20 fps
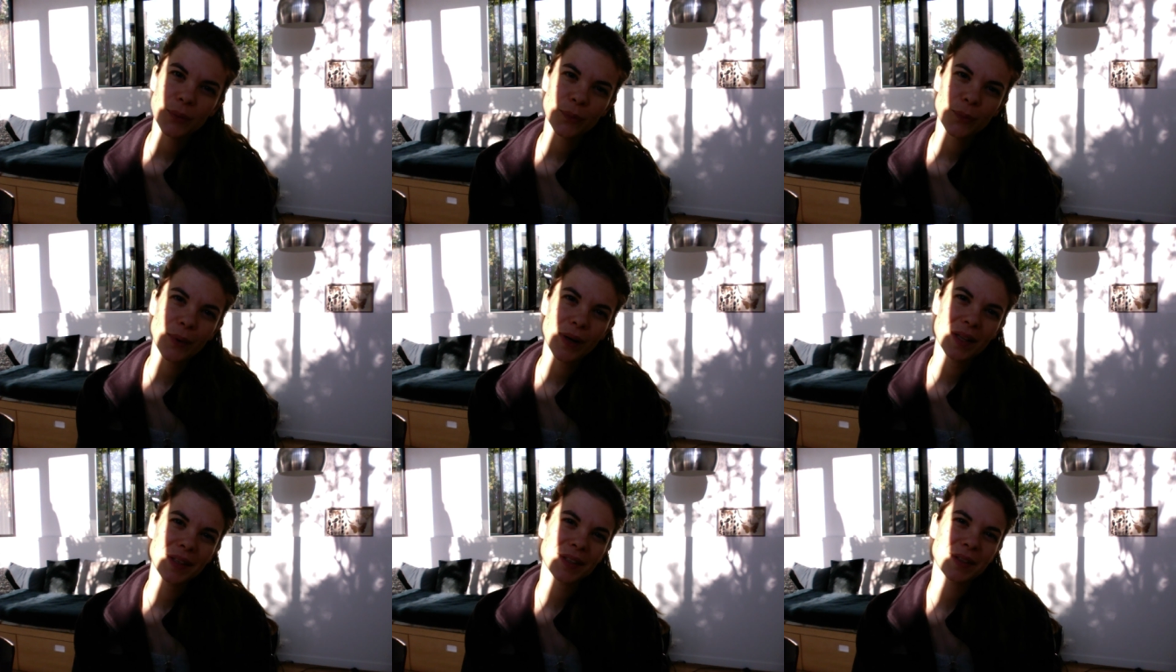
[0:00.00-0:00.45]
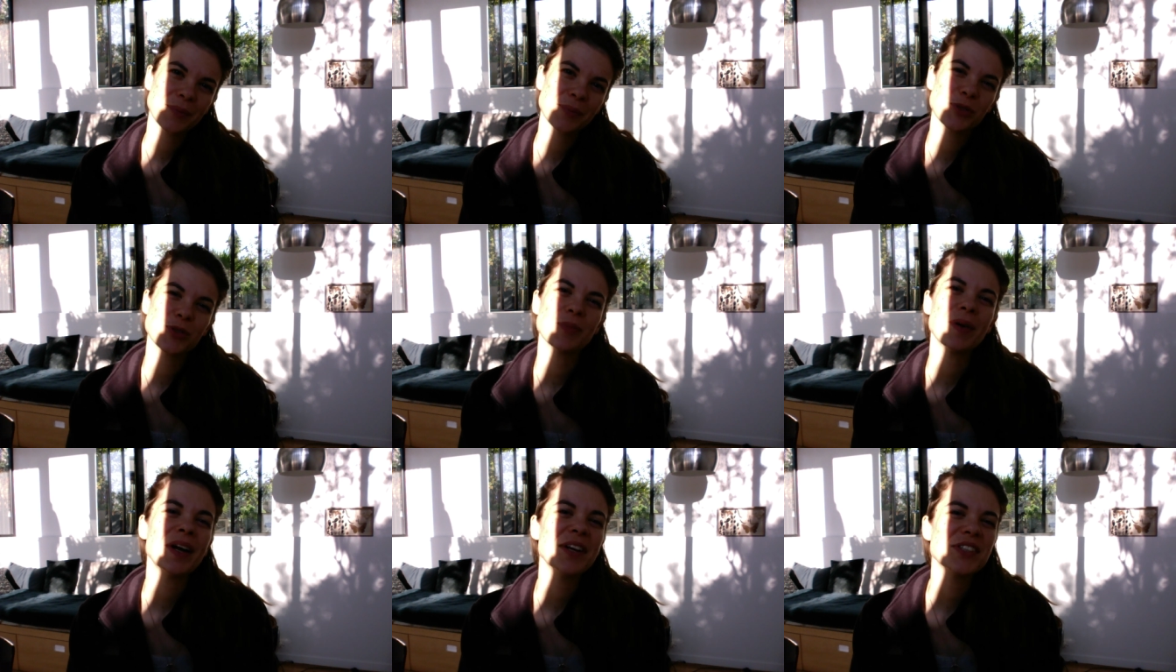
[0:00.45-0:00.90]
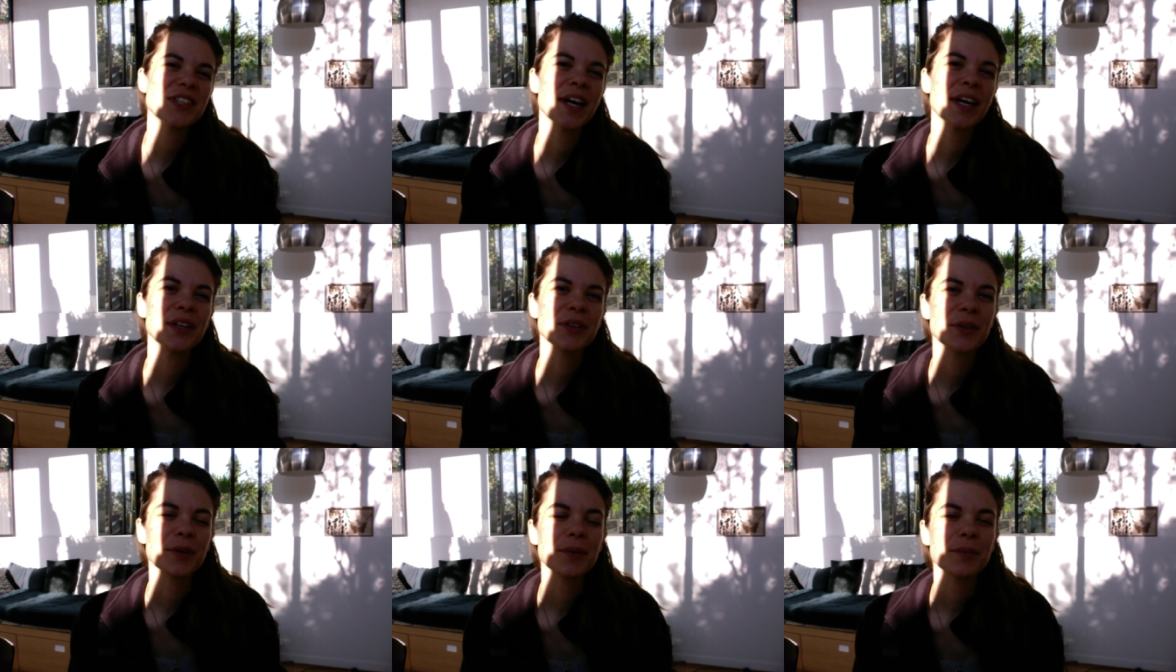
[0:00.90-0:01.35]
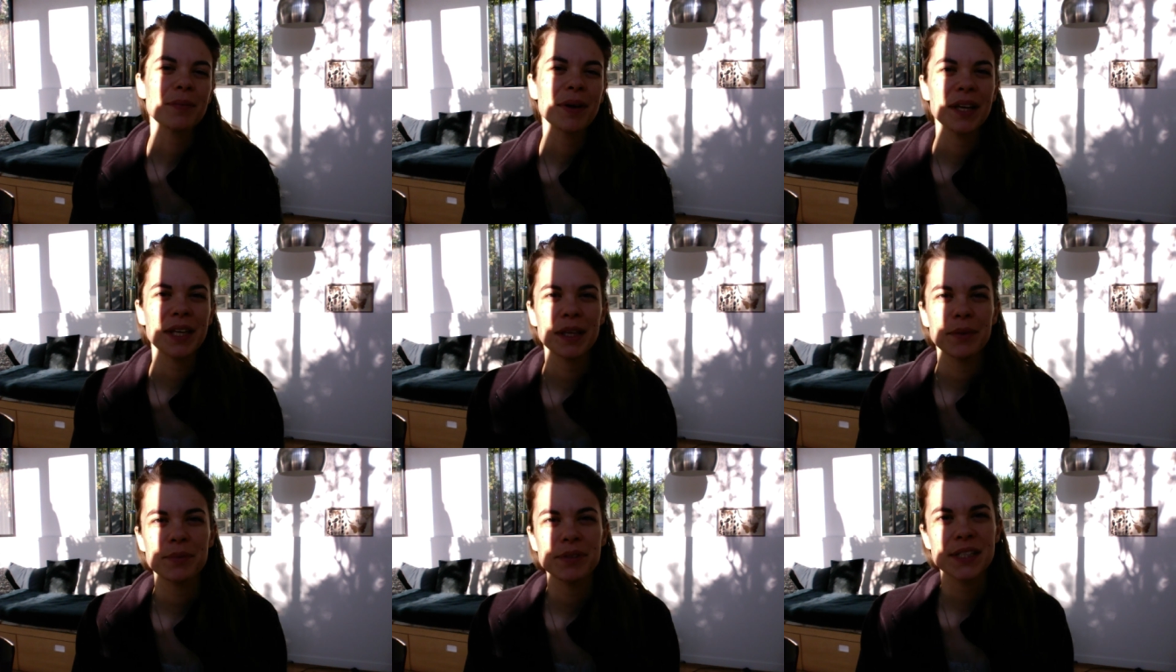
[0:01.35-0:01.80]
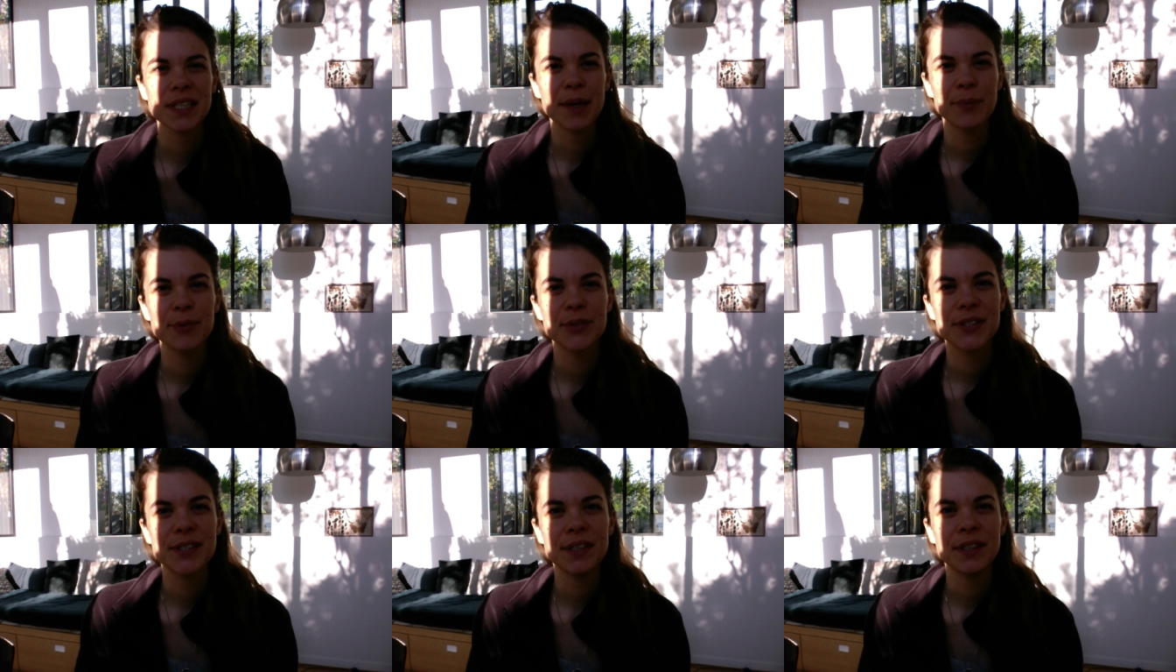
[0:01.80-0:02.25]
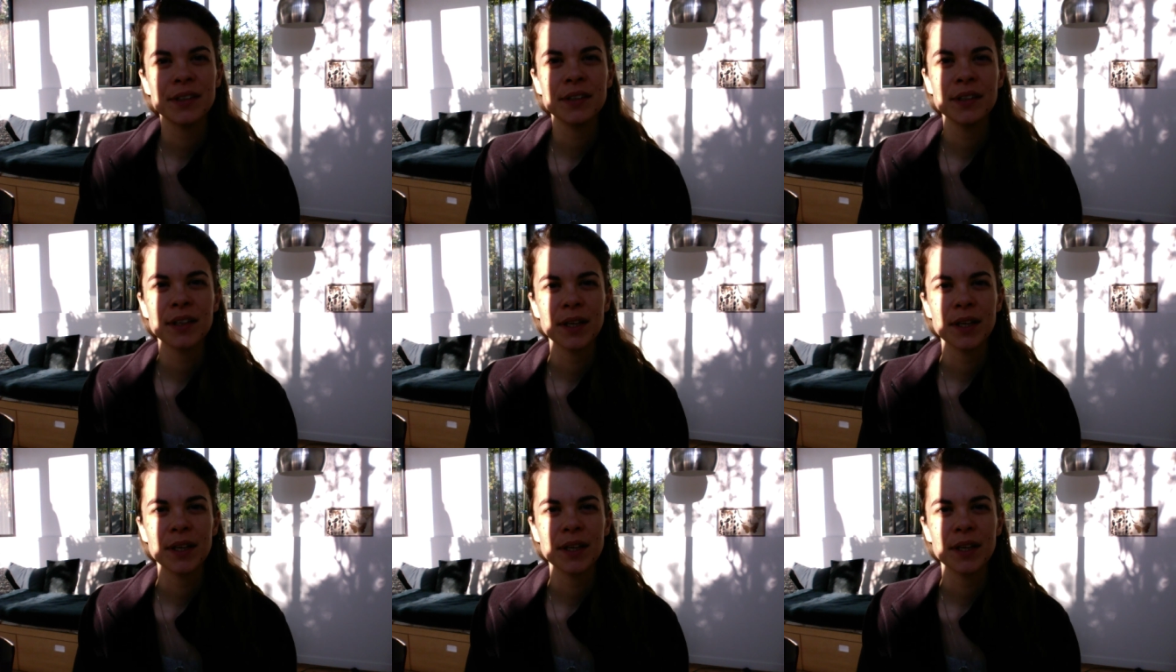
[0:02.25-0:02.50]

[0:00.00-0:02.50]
Welcome to my channel. My name is Capucine.